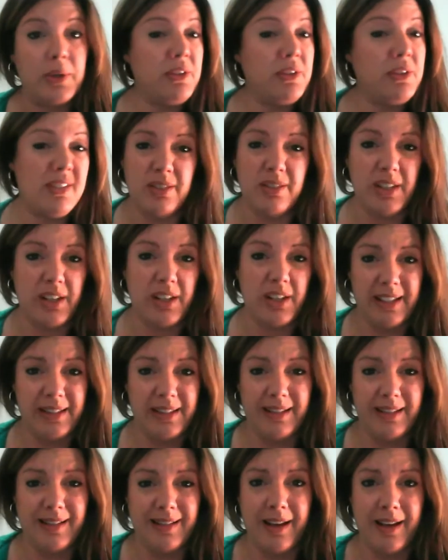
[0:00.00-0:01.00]
You still don't get
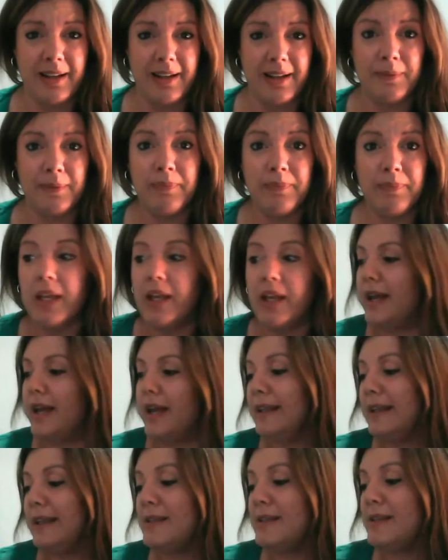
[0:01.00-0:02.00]
their data. At
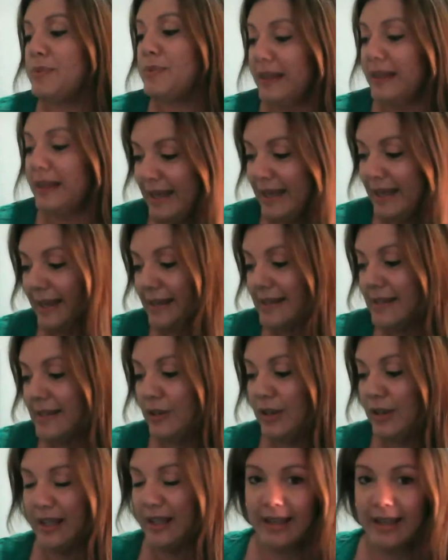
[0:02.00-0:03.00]
least with this, you
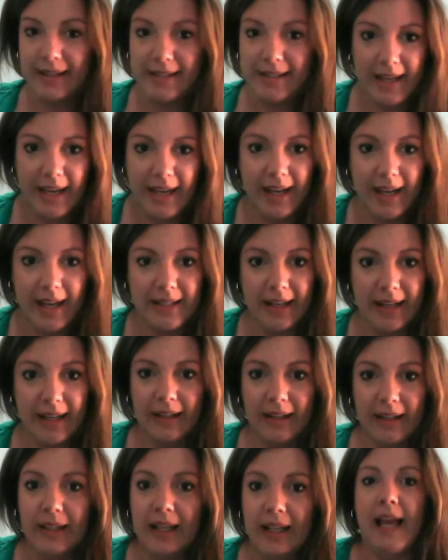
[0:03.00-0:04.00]
get their
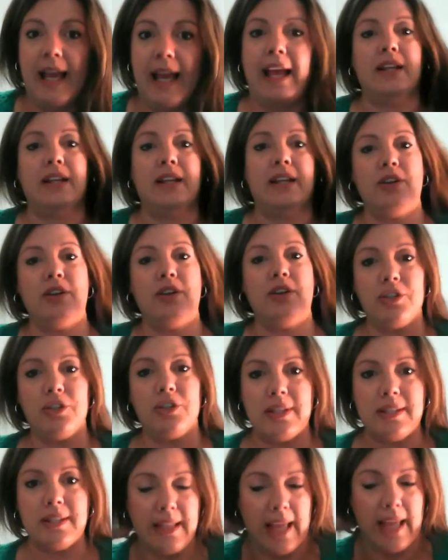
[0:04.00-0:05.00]
data. And not
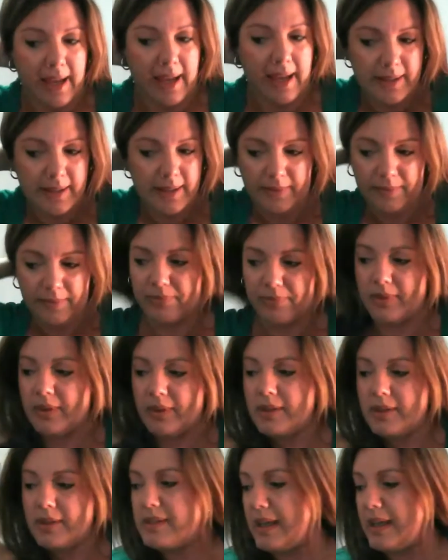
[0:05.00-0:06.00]
just that,
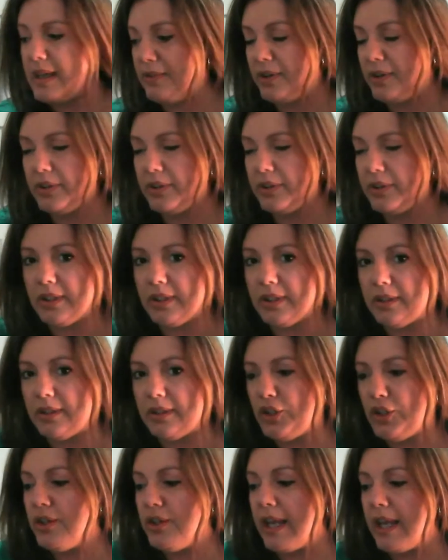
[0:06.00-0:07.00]
Saffron,
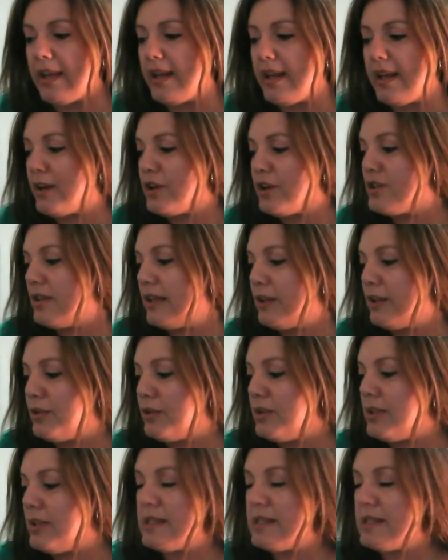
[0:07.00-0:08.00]
you can actually,
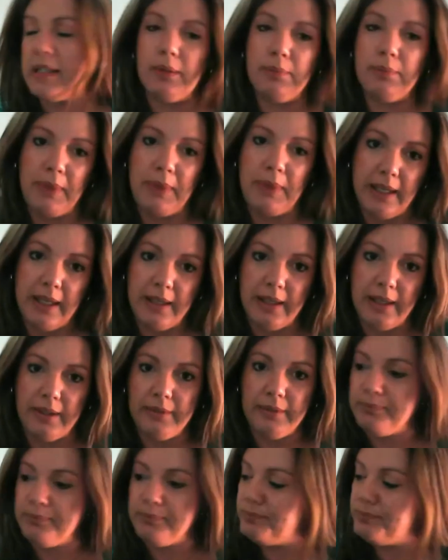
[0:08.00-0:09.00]
through this little beacon,
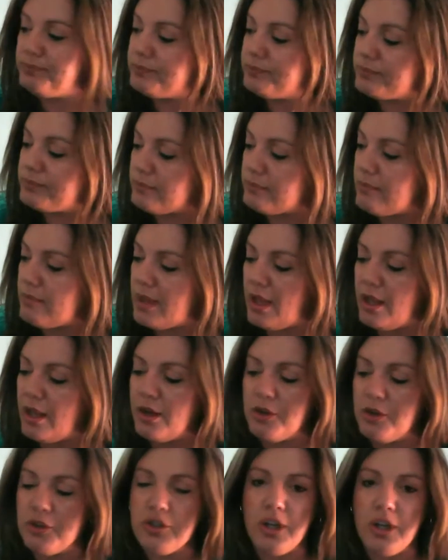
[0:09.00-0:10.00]
and
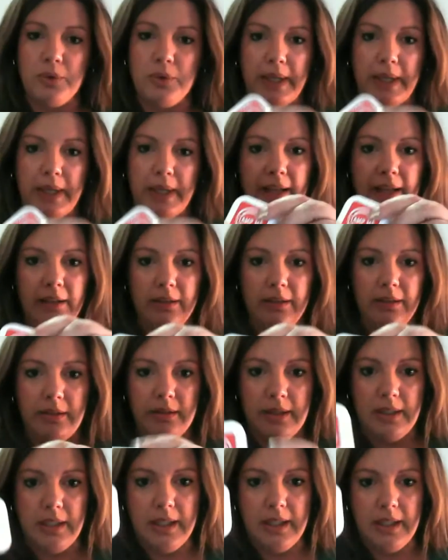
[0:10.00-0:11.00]
I'll show you again,
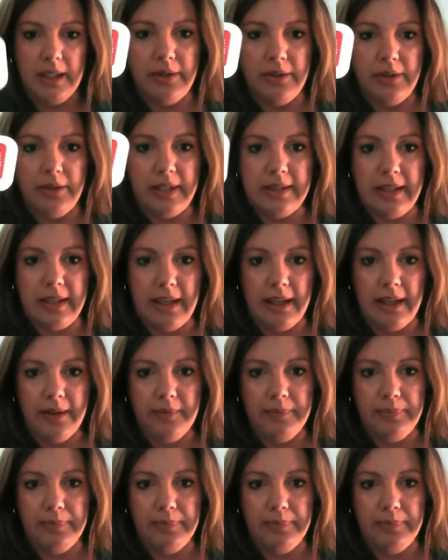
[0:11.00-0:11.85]
it is here.